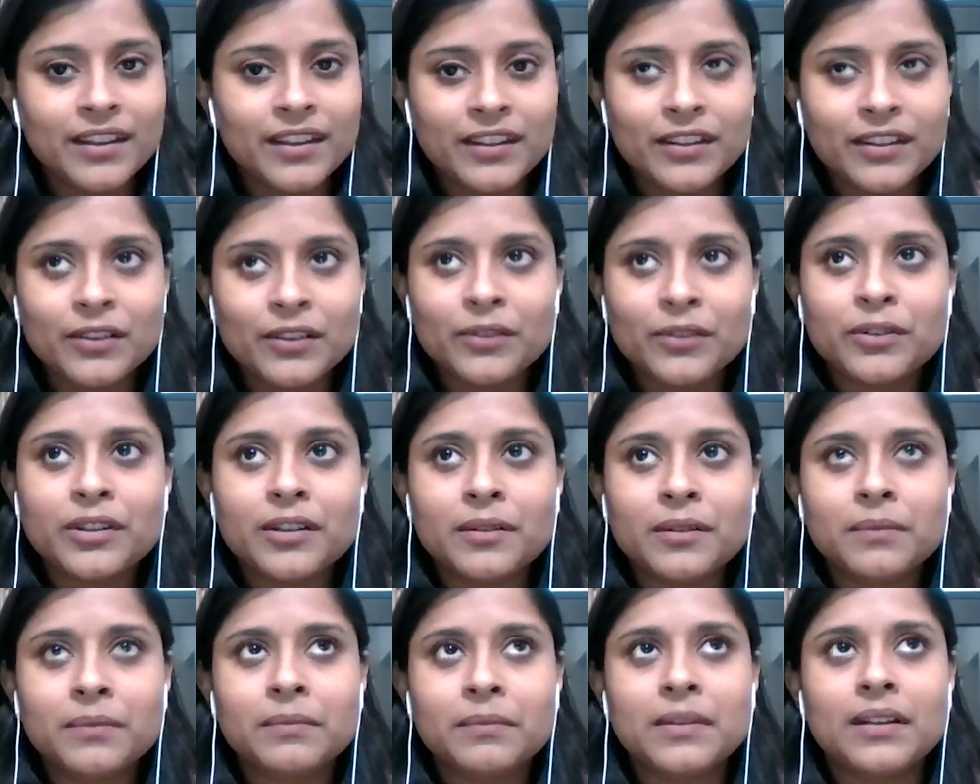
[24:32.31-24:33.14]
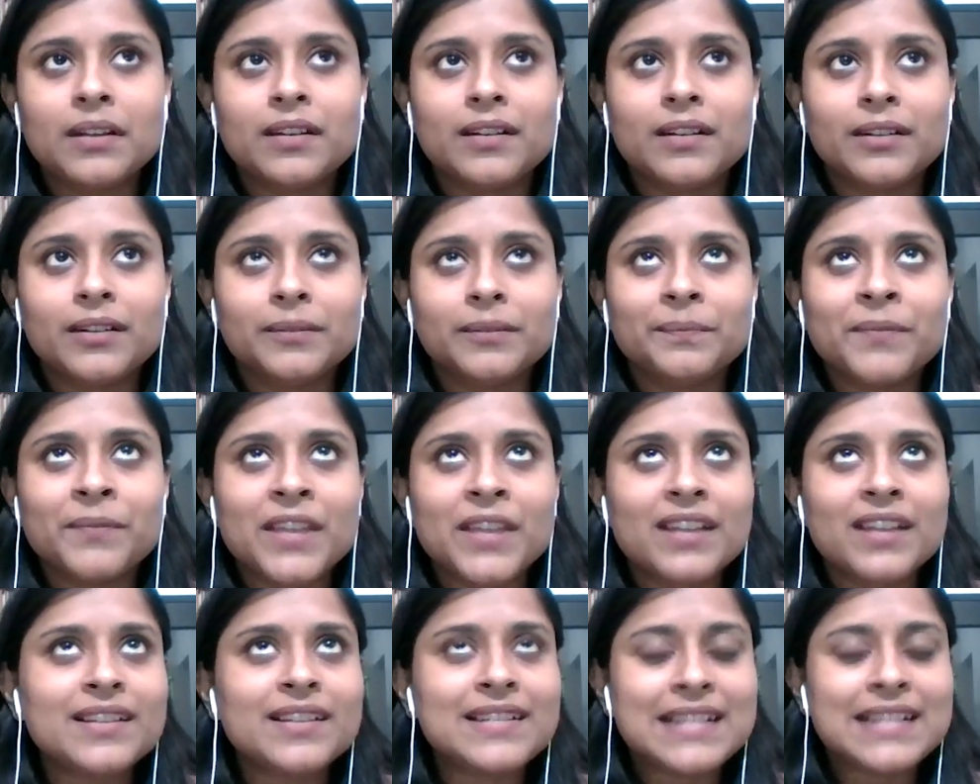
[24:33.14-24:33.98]
the
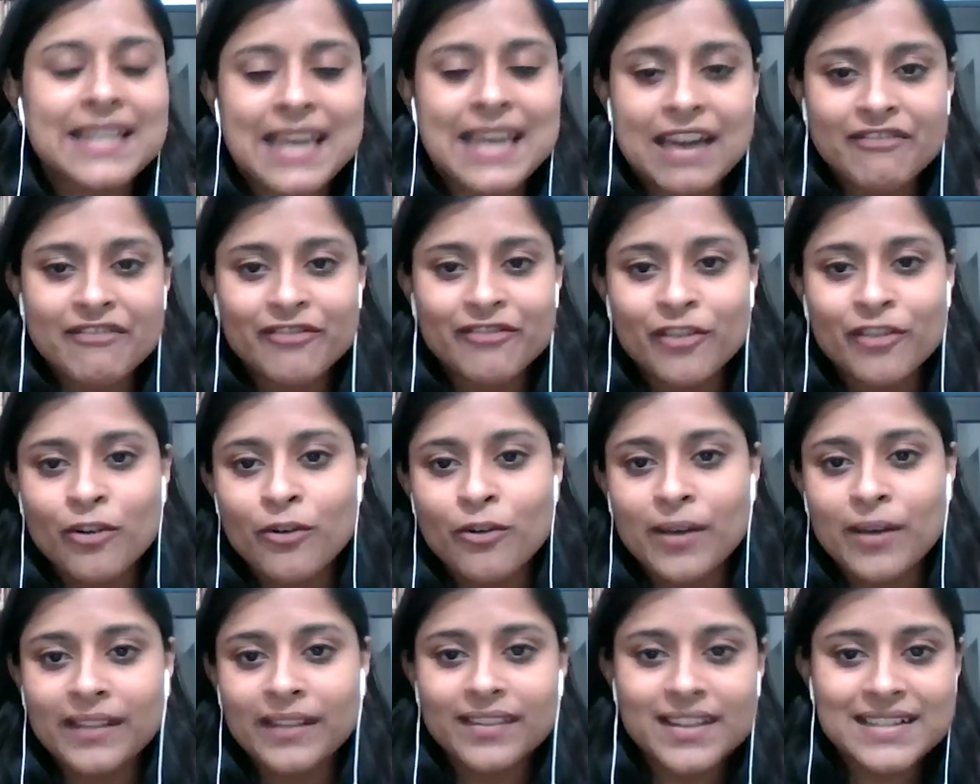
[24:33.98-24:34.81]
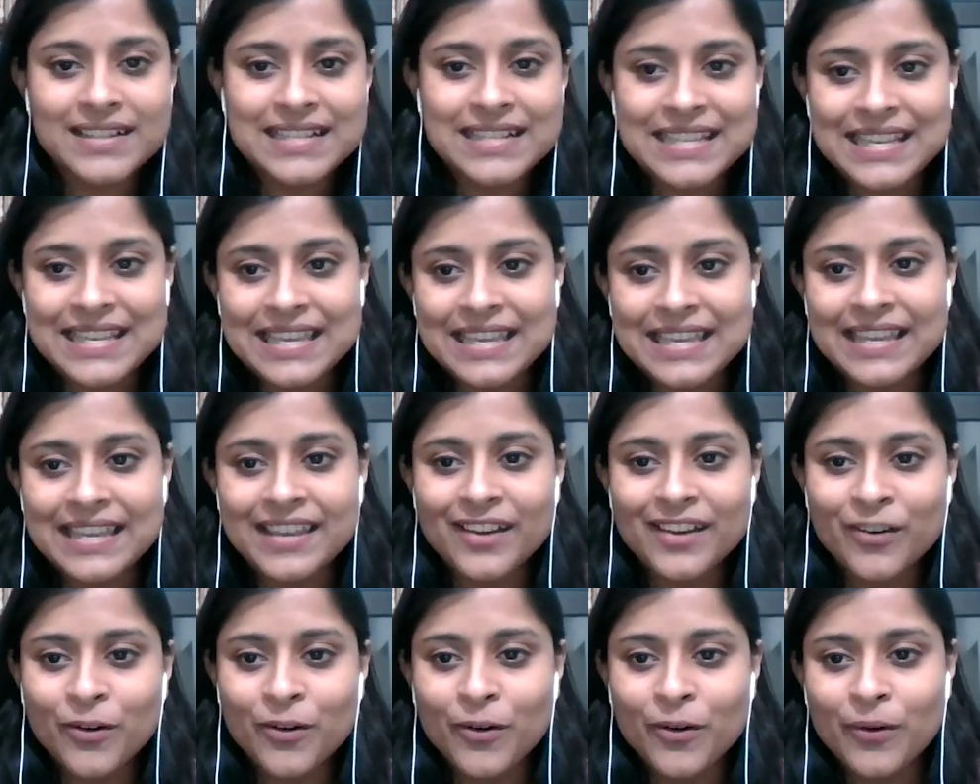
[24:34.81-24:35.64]
CFO and the
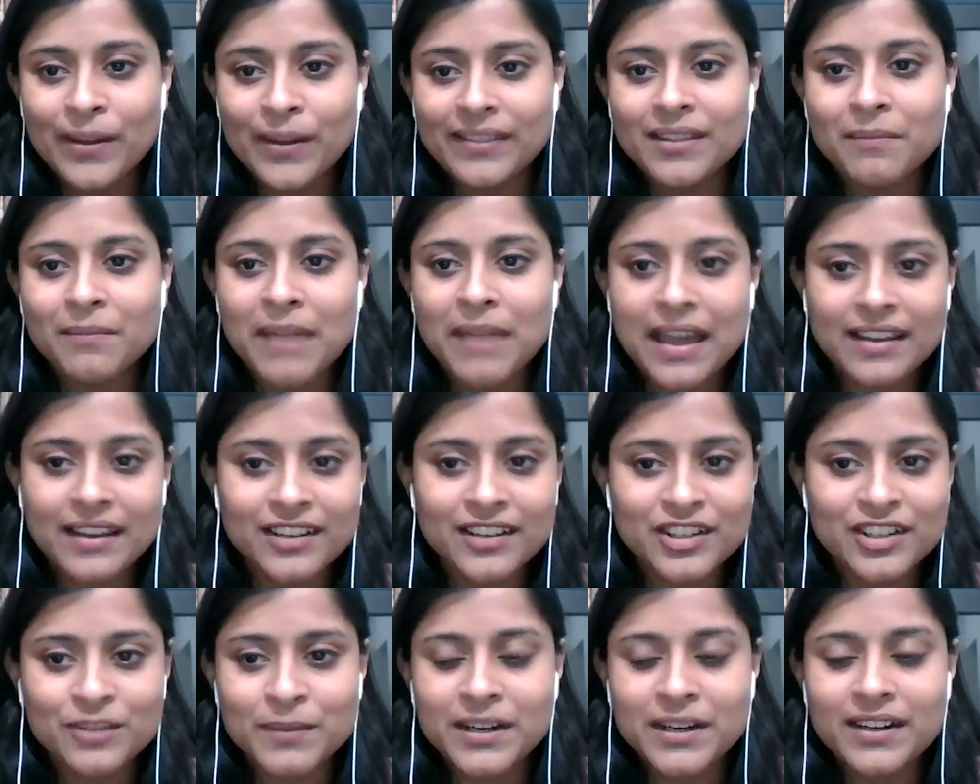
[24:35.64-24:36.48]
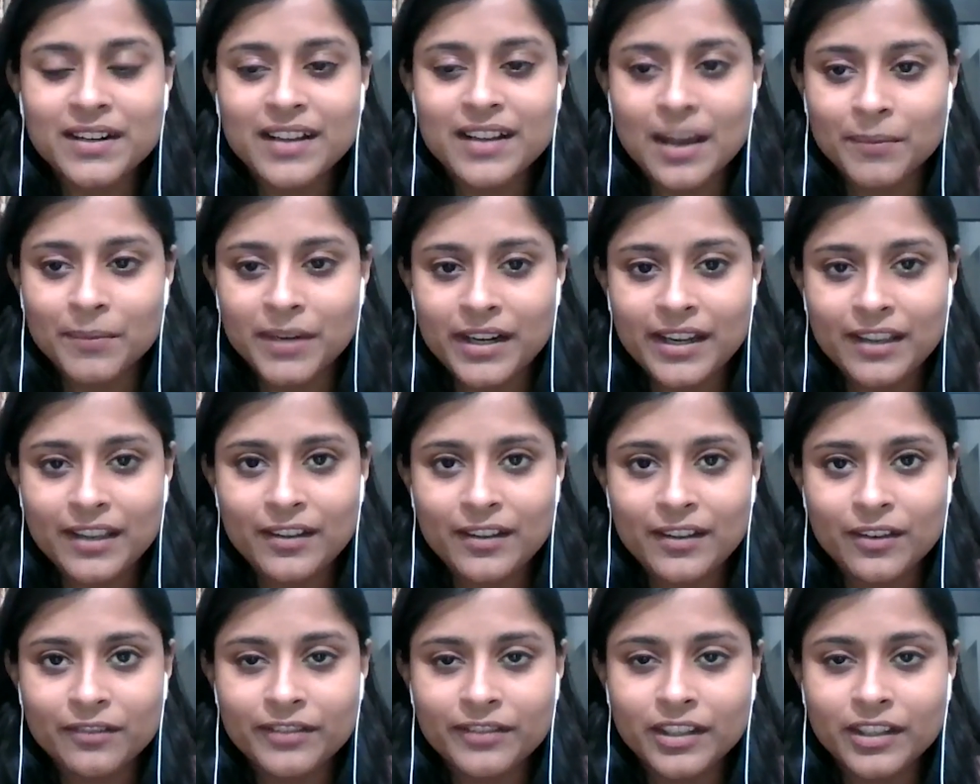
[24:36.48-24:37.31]
CEO and the management
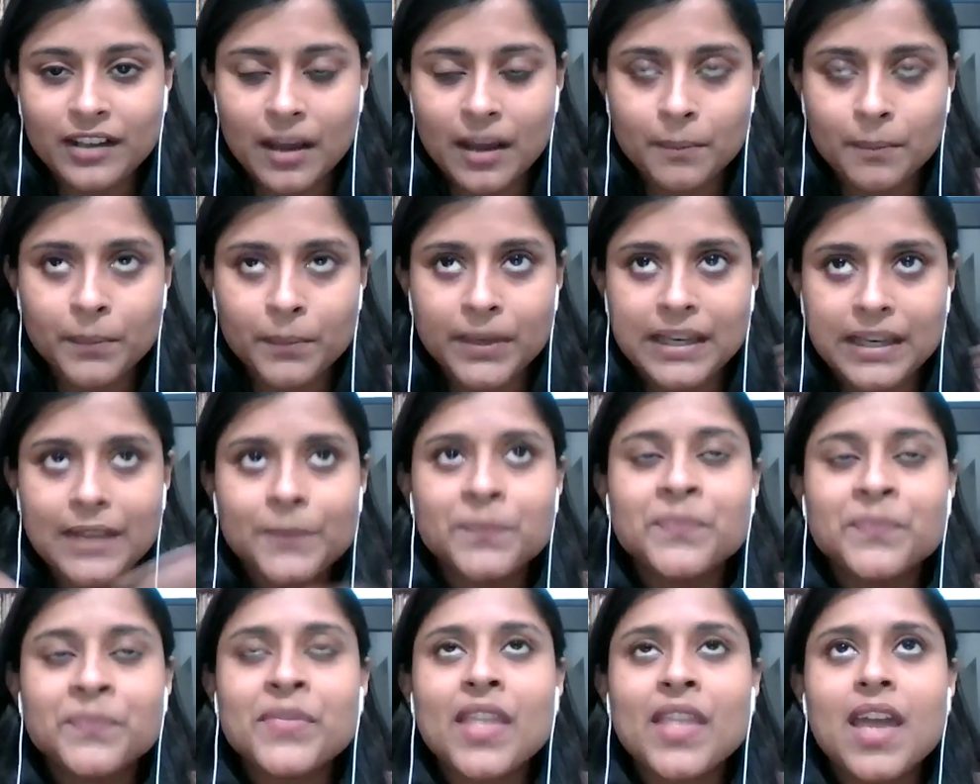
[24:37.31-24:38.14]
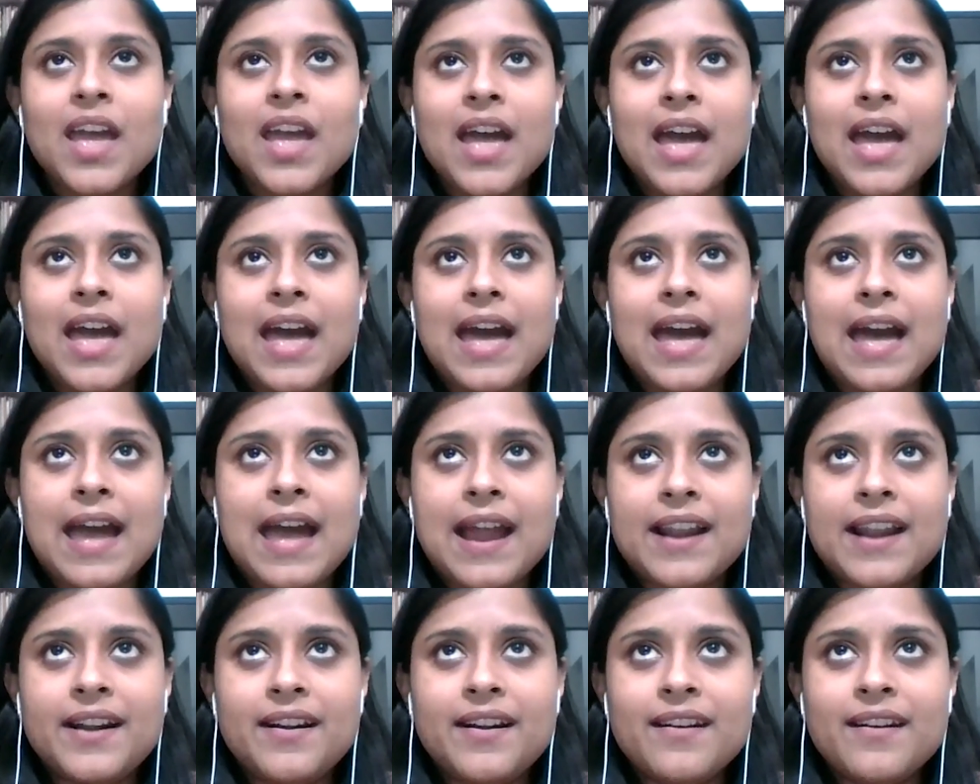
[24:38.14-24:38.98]
committee of the company.
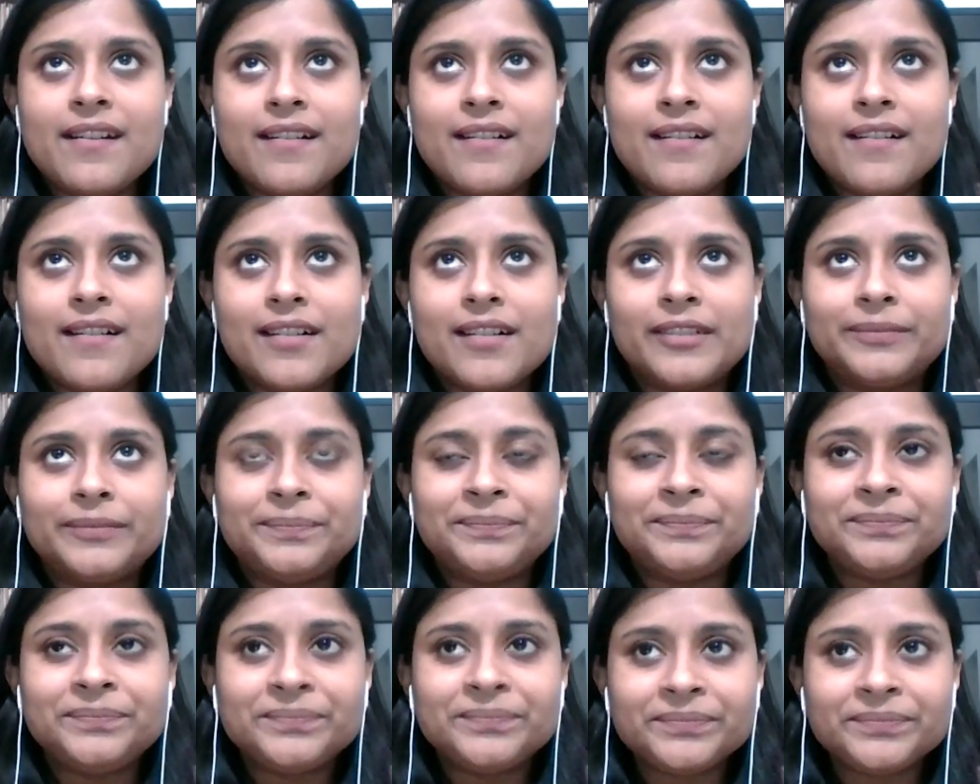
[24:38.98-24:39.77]
And the